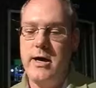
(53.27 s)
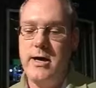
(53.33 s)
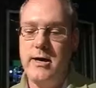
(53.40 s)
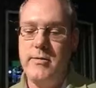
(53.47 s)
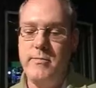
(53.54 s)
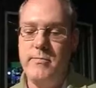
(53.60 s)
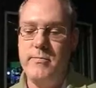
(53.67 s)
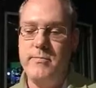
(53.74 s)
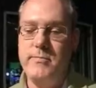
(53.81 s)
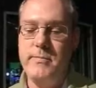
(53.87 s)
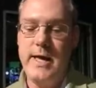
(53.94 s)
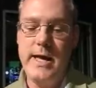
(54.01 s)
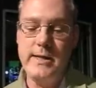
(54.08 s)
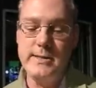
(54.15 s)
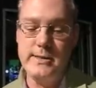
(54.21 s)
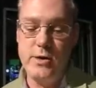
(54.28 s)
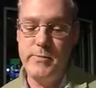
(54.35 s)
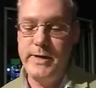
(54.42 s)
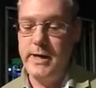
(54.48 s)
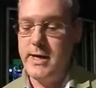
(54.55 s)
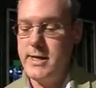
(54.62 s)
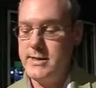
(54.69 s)
Um, and so
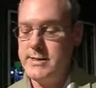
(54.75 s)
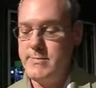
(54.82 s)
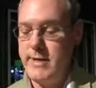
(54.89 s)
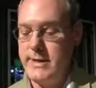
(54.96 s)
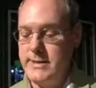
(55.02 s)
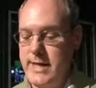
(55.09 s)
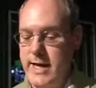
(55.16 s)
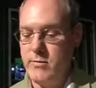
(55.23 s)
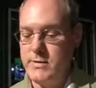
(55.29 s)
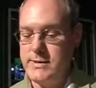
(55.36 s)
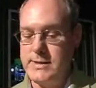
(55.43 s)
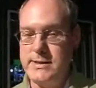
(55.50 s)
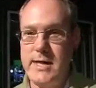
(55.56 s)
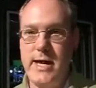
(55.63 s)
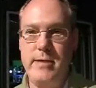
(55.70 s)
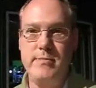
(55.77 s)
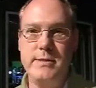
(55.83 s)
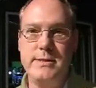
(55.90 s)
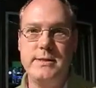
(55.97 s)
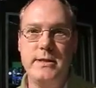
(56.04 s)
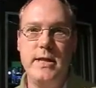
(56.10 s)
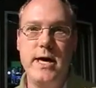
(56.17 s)
because my dad was a
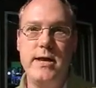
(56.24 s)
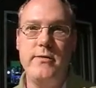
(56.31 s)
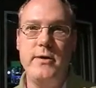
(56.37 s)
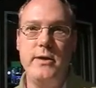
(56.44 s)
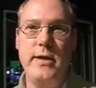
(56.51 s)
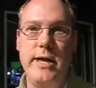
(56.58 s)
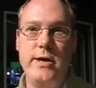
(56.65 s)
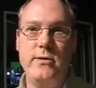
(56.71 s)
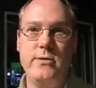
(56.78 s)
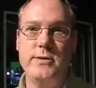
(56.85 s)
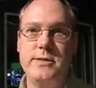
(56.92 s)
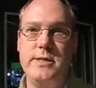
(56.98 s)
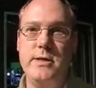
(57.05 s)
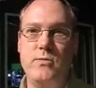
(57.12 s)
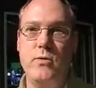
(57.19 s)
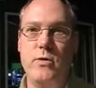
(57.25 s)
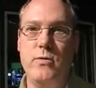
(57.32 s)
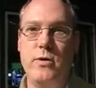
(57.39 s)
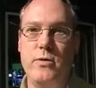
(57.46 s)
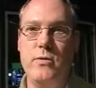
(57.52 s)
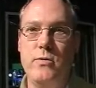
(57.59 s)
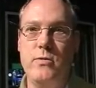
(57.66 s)
typist, a lot of the letters he
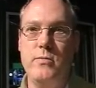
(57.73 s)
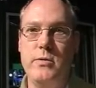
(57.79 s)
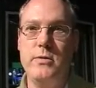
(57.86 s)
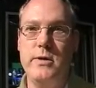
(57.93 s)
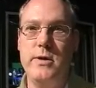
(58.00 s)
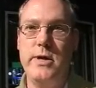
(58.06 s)
wrote home